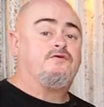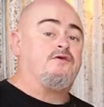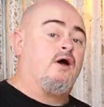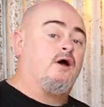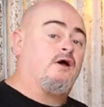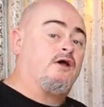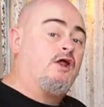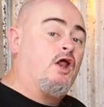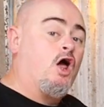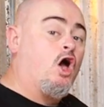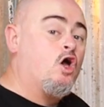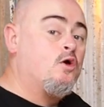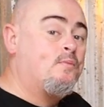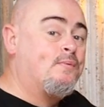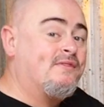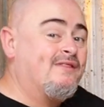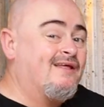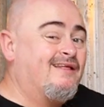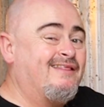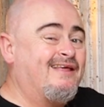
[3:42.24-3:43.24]
So I can
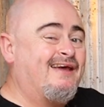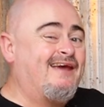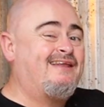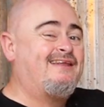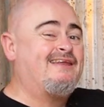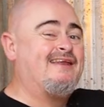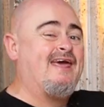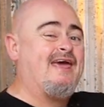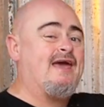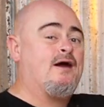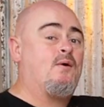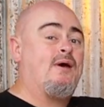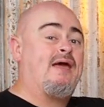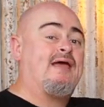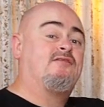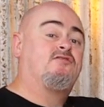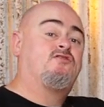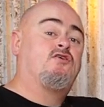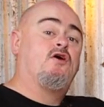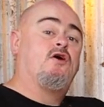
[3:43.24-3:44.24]
open the lid now
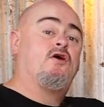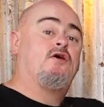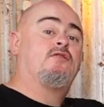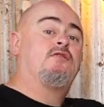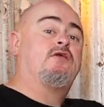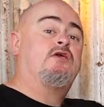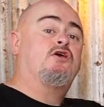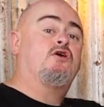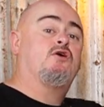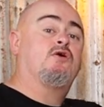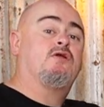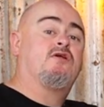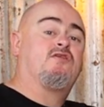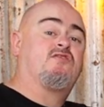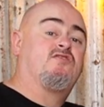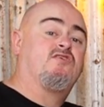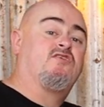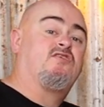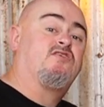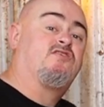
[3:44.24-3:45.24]
and turn the unit
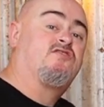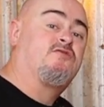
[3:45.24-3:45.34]
to the